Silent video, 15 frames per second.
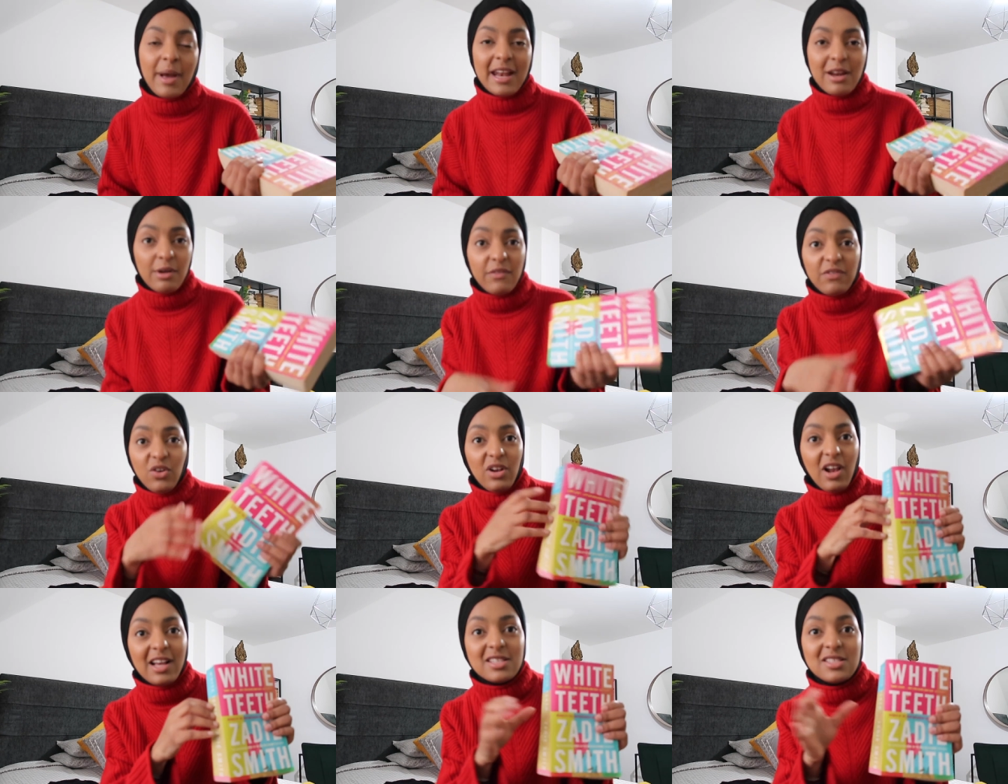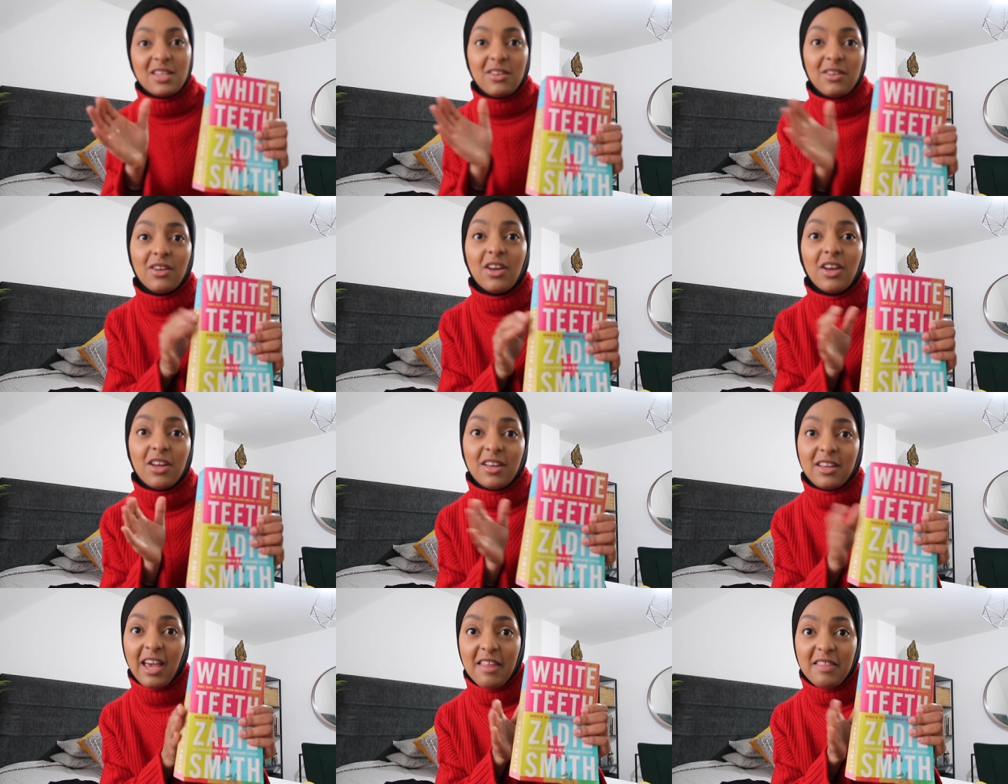But anyway, if you'd like to
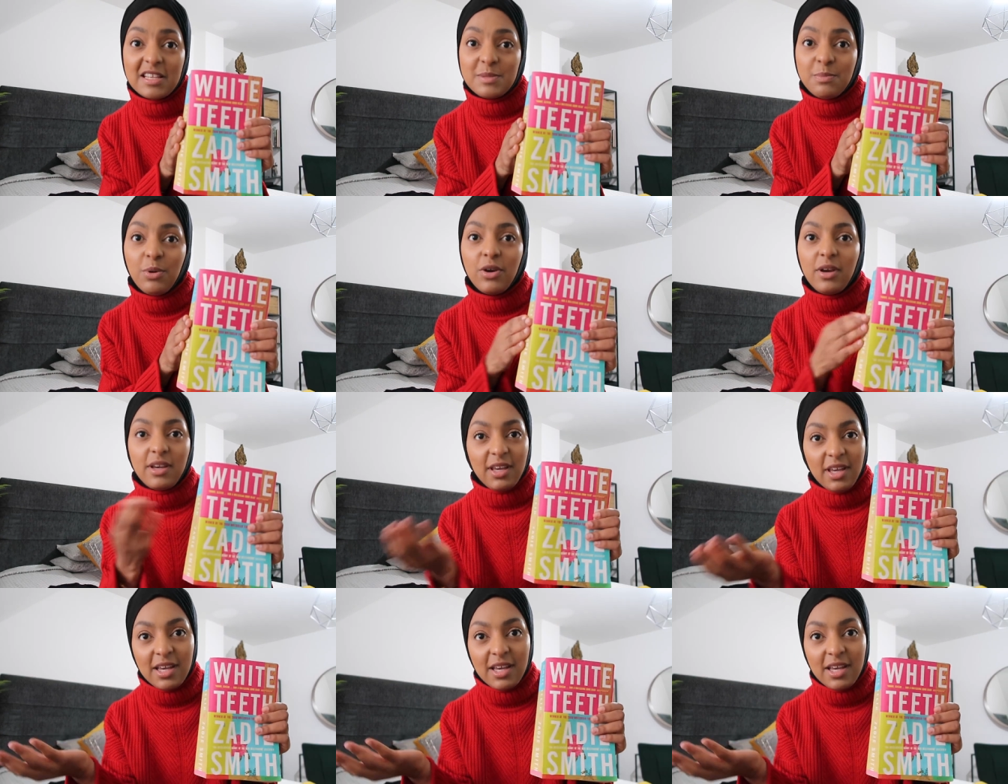get this book,